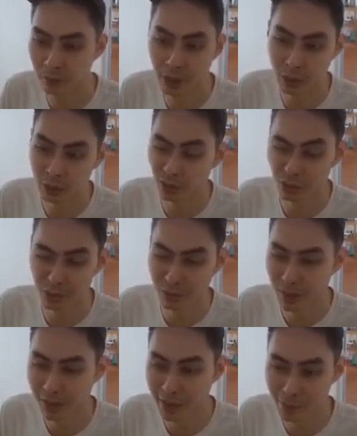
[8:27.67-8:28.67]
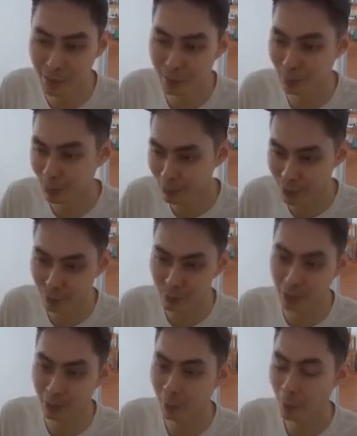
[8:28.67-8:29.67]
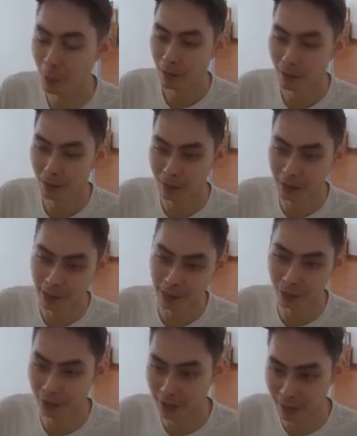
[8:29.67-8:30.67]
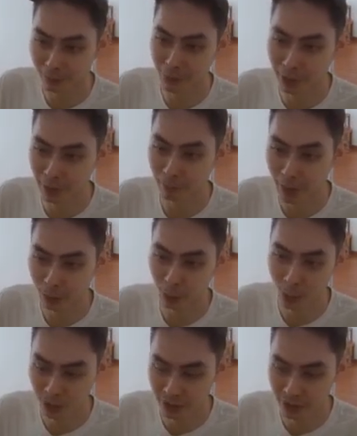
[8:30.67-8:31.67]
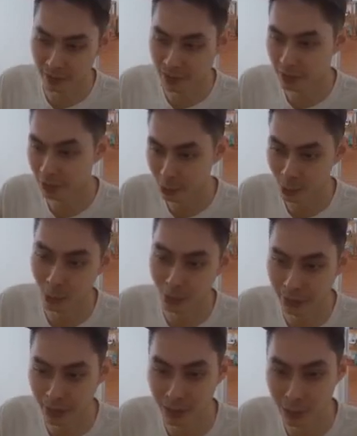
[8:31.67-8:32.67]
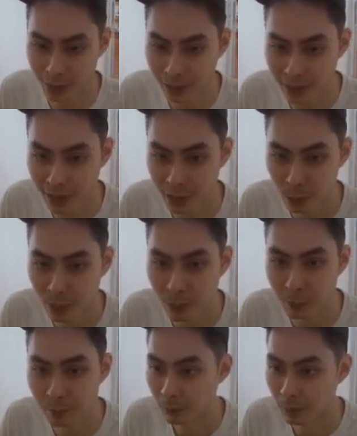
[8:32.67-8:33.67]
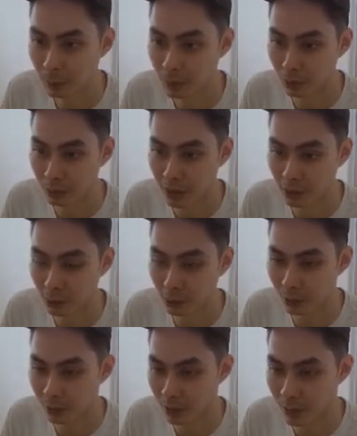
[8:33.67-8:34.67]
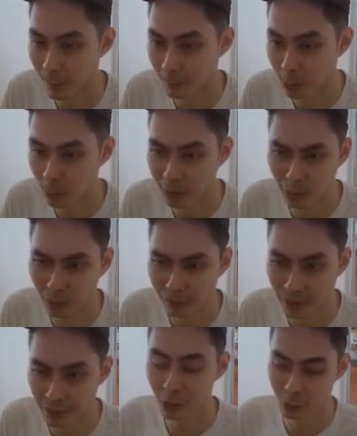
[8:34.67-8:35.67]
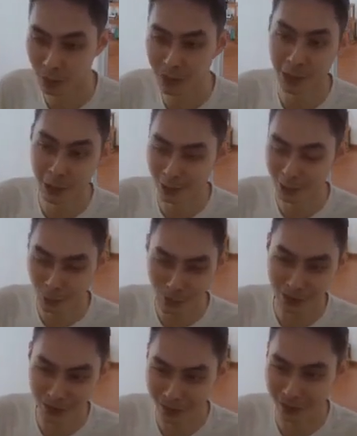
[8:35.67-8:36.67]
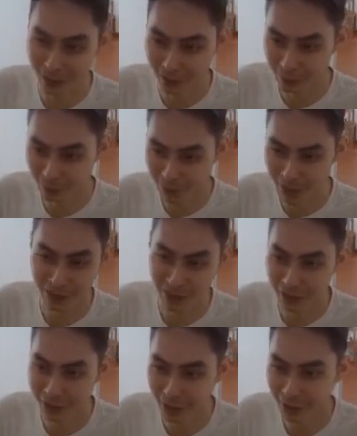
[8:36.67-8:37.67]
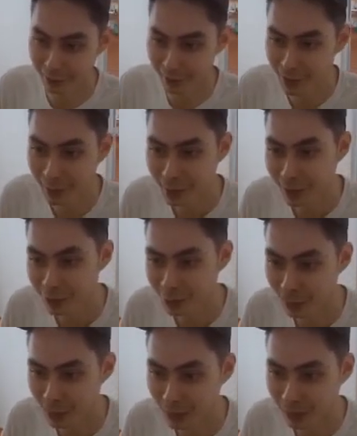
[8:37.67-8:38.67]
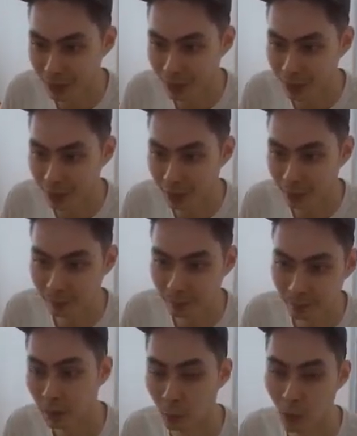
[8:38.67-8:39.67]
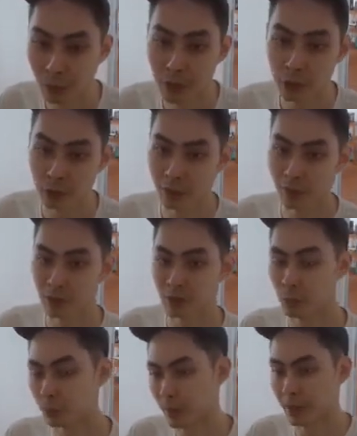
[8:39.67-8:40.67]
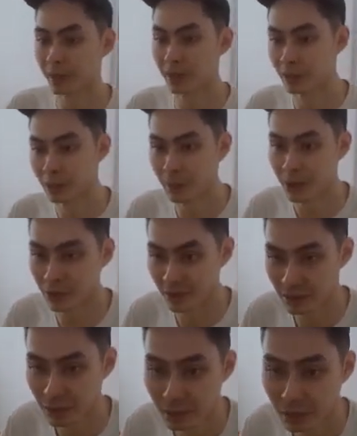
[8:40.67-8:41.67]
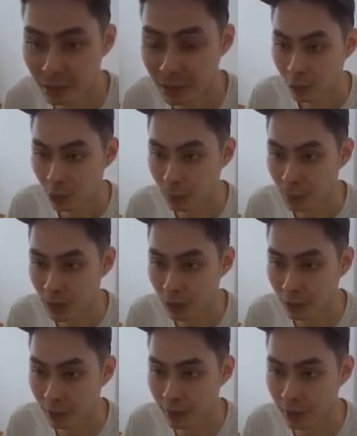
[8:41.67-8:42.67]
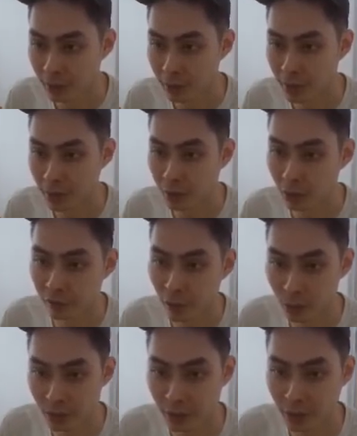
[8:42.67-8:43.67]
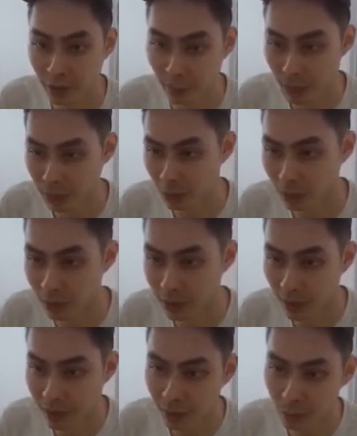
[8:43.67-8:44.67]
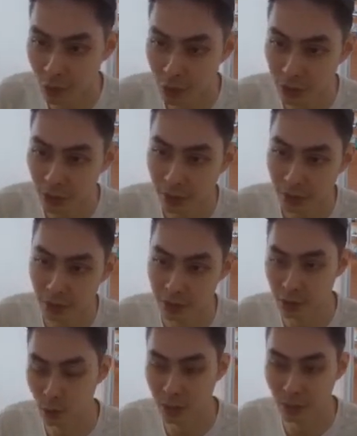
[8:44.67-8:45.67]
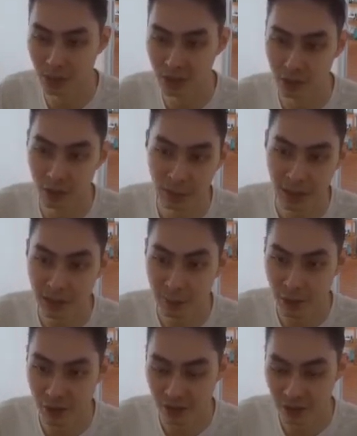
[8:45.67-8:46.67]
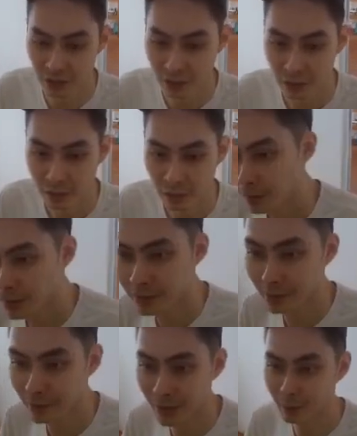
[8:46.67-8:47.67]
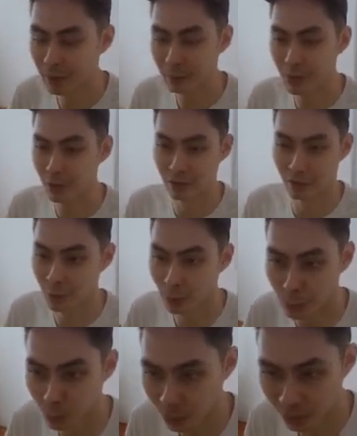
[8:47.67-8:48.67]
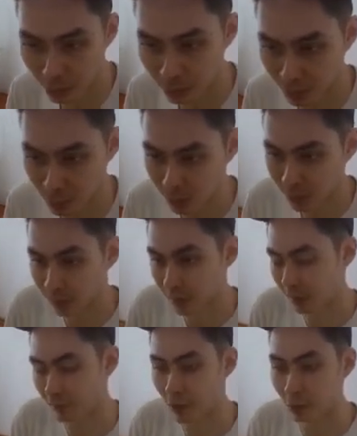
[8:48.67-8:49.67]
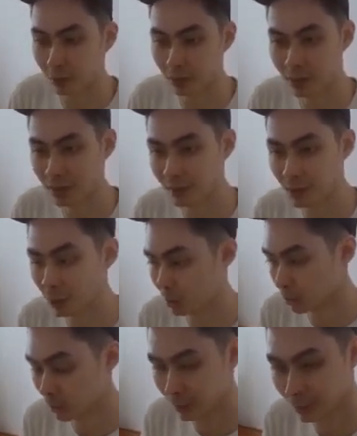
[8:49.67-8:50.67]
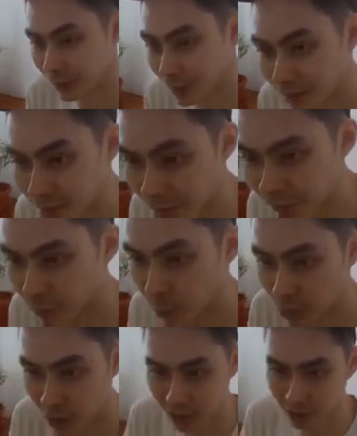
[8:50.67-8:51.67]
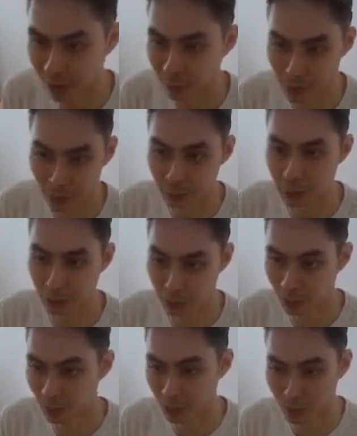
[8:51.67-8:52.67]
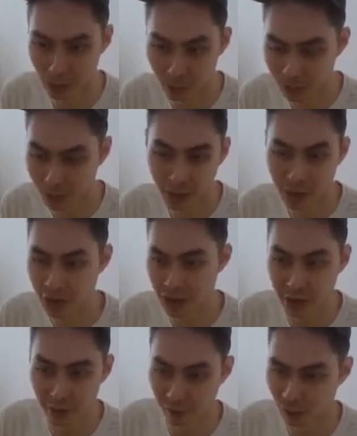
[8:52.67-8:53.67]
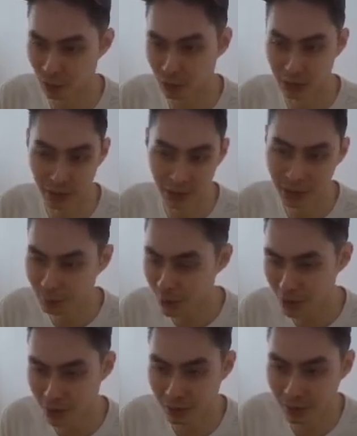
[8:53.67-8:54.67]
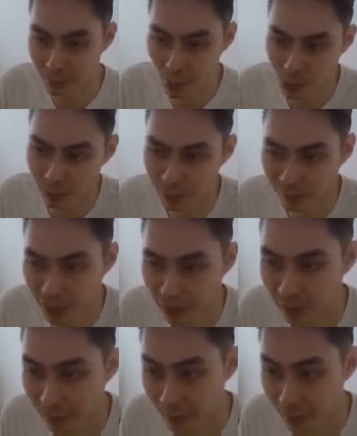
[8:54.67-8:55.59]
ReLU is also something I covered in my previous video, uh, again on the Deep Learning PyTorch series. You should go and take a look at that as well. But we don't need to um, look at all of this. Because really it's just a quick start, uh, get started guide, right? So I'm going to delete that. But what we're doing now is to bring in our images. So I'm going to go ahead and create a new folder and I'm going to call it IMG. This is where I'm going to store my images. These are random images of Komodo and orangutan that I found uh, on Google. And if you just type Komodo or orangutan and just get the first or second image, um, you should be fine.